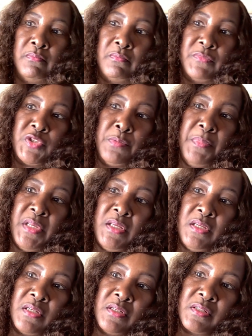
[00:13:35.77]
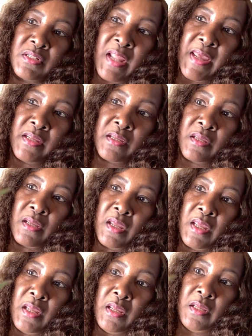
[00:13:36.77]
to me is like
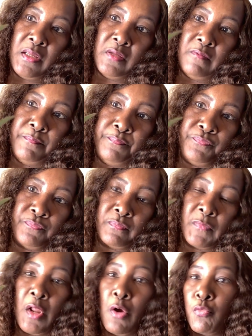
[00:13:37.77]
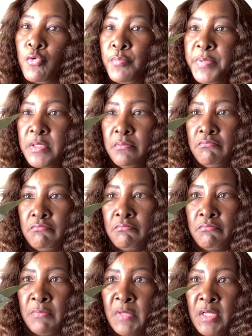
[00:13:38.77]
a ruby.
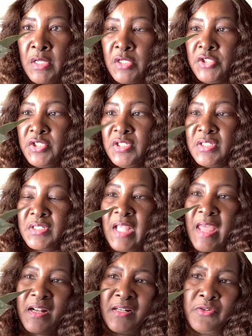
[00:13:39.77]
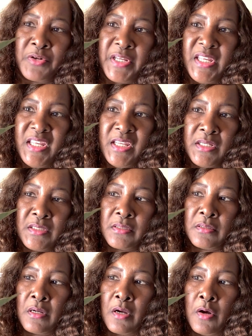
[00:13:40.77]
She just got a little hint
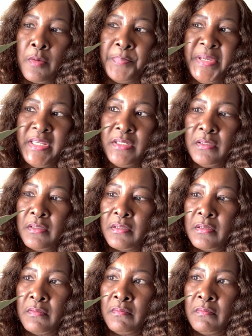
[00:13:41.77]
of pink.